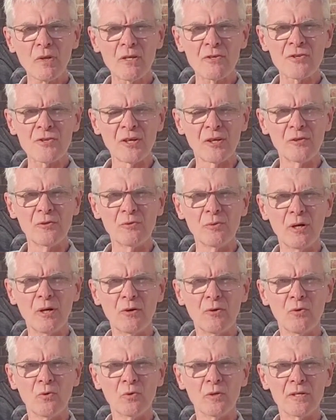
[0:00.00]
So
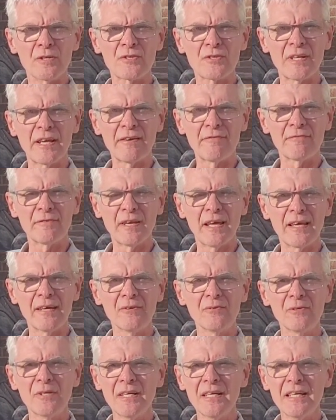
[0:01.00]
all that's left
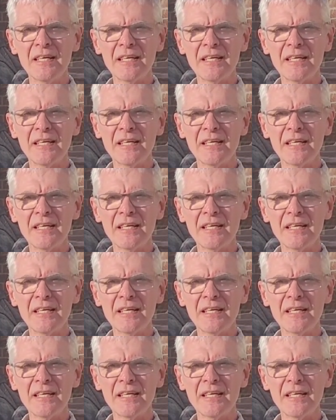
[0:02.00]
now